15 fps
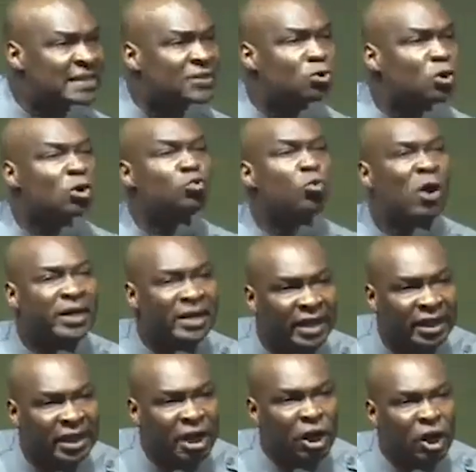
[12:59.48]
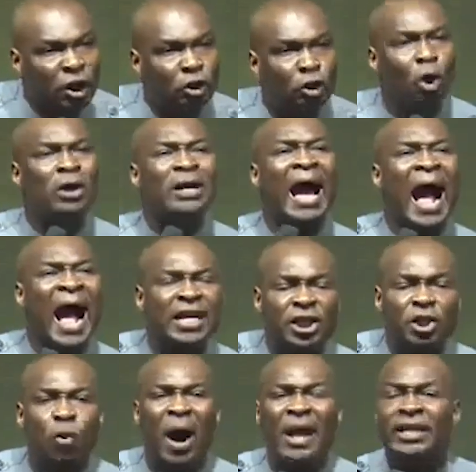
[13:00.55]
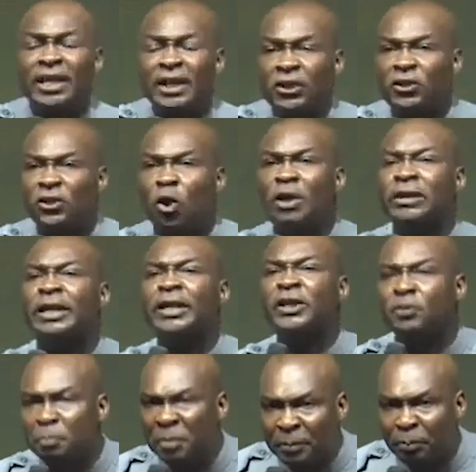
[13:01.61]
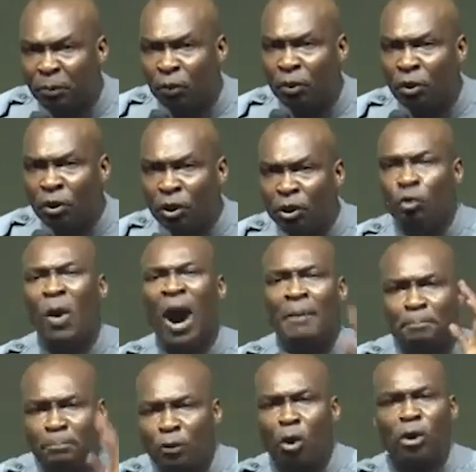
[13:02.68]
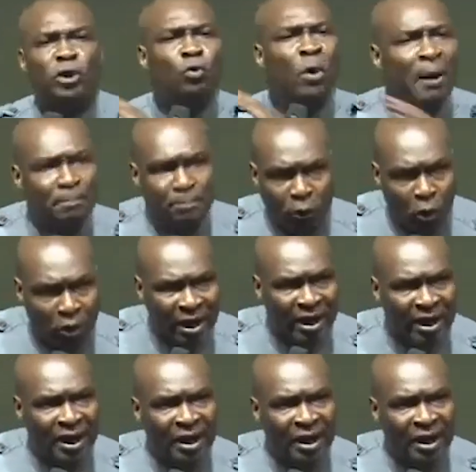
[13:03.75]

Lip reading: is not working, don't argue and insult rich people. You are broke, you are broke.